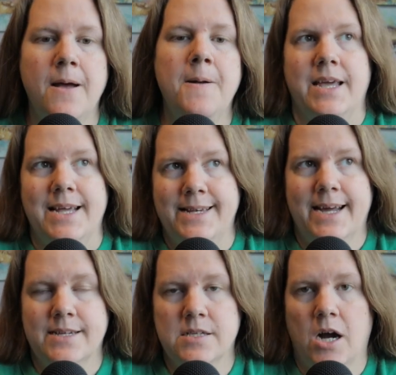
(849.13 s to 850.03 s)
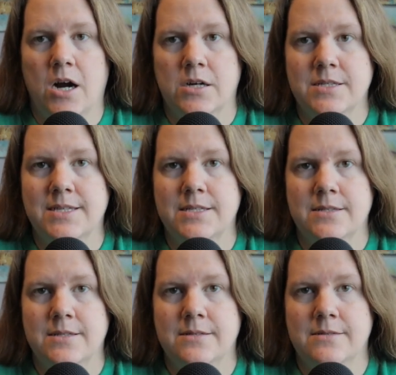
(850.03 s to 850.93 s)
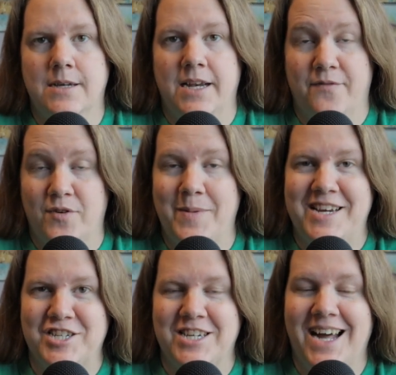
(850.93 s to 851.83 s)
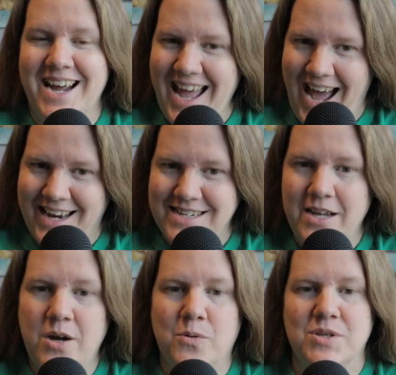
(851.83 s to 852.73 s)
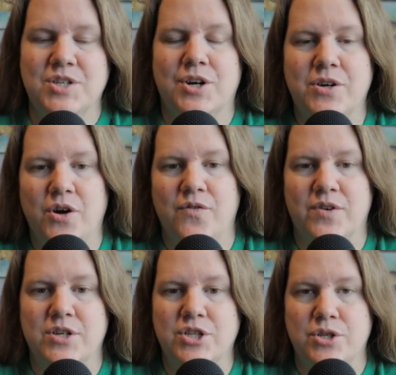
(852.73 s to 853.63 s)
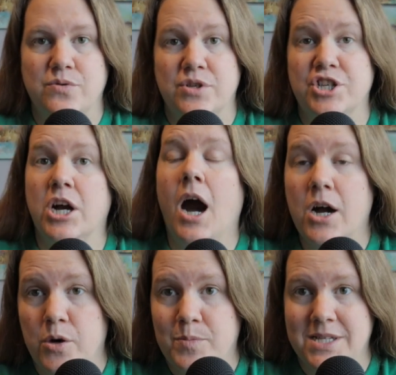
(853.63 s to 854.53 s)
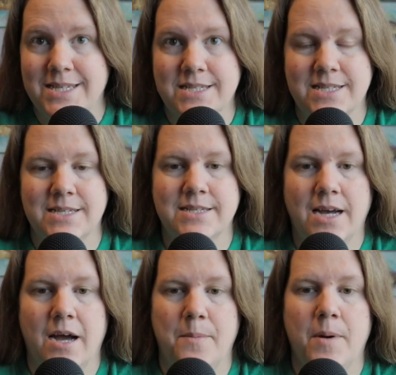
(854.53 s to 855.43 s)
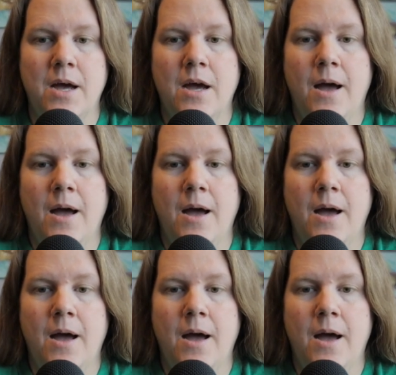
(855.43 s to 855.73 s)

The index cards and information, again, was turned over to the Chicago police this time.